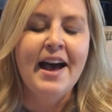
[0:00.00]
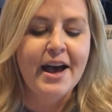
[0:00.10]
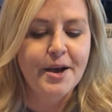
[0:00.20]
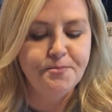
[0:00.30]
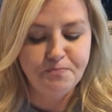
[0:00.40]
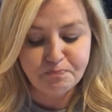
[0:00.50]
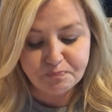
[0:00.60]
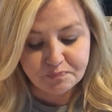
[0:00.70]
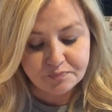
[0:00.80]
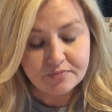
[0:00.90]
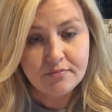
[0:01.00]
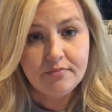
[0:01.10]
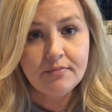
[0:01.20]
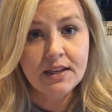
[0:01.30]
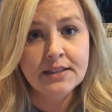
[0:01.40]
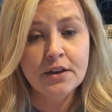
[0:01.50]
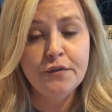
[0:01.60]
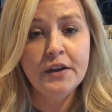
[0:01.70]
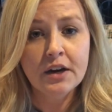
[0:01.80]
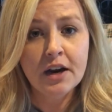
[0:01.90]
so to
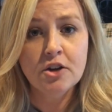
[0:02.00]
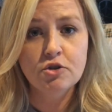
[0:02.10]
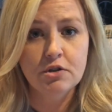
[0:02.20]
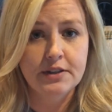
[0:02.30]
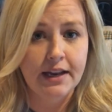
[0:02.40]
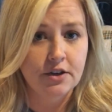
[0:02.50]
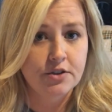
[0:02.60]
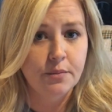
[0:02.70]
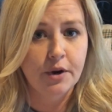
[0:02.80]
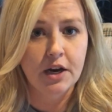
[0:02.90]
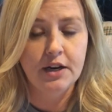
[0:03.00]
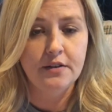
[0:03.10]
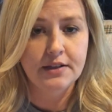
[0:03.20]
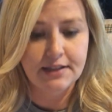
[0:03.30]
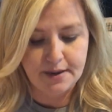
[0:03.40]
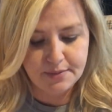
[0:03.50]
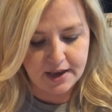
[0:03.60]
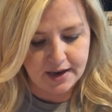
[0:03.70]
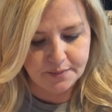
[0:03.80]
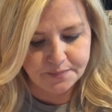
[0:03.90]
figure out George Sanderson, we're going to do the same
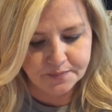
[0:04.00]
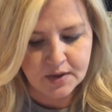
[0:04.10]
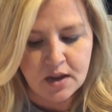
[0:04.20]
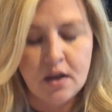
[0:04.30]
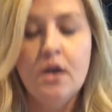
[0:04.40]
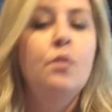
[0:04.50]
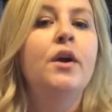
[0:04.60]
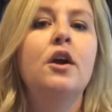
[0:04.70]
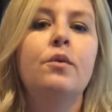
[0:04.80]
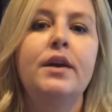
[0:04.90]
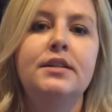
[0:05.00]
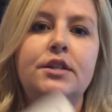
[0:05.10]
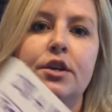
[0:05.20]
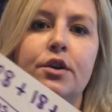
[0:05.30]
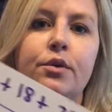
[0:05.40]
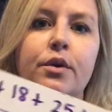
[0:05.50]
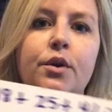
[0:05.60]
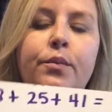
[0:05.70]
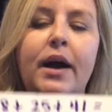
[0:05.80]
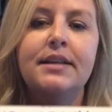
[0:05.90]
thing. We are going to
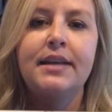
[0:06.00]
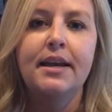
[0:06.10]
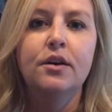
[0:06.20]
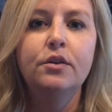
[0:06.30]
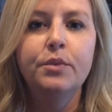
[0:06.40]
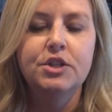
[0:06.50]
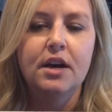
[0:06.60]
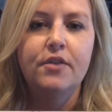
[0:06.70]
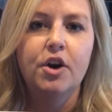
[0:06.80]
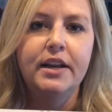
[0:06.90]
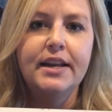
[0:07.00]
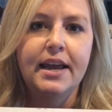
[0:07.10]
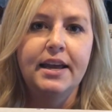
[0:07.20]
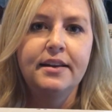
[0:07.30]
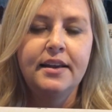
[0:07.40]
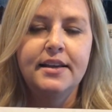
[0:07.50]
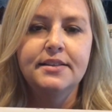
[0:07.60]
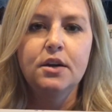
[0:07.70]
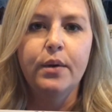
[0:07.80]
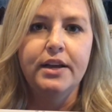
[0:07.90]
write down, which I have already done, his
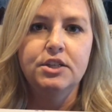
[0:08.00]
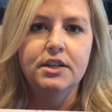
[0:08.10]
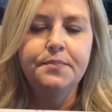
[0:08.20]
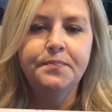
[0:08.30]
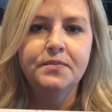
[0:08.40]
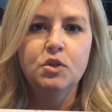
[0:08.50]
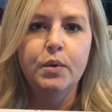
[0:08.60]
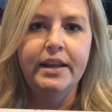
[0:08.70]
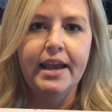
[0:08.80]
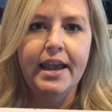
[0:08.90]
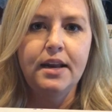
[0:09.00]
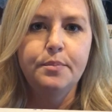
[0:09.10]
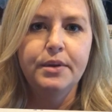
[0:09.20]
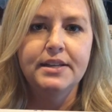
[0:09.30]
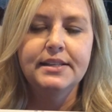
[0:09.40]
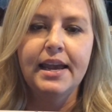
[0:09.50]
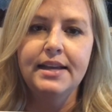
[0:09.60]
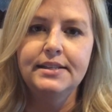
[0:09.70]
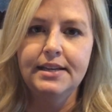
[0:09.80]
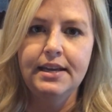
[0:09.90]
equation, 28 plus
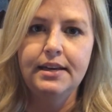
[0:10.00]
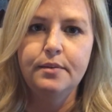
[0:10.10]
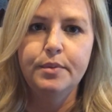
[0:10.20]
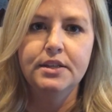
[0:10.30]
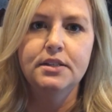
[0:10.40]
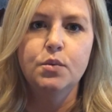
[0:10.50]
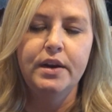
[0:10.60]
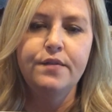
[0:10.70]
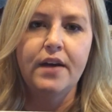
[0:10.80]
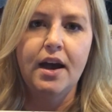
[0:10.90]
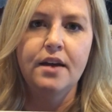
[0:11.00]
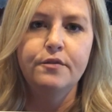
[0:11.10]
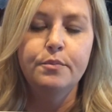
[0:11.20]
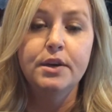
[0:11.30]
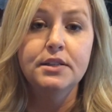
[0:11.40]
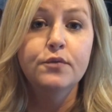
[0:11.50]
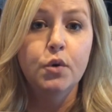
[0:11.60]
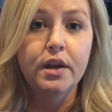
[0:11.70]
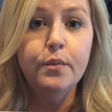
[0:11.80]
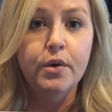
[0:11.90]
18 plus 25 plus
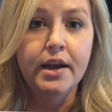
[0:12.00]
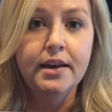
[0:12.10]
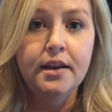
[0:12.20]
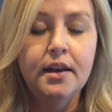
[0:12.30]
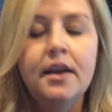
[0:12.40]
41,